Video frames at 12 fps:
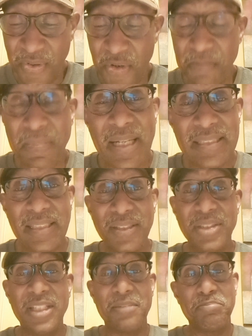her money.
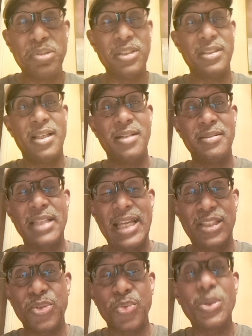She had put
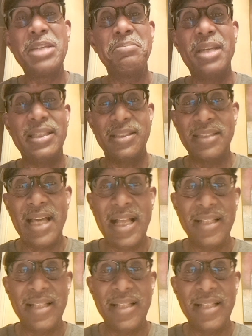like $3 million